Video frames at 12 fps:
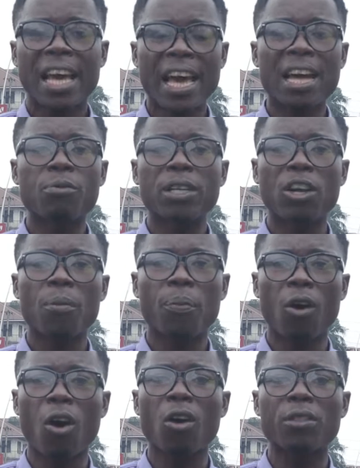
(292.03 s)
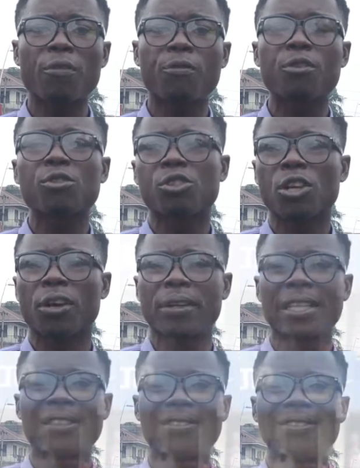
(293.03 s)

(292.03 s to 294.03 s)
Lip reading: and read up all the full story.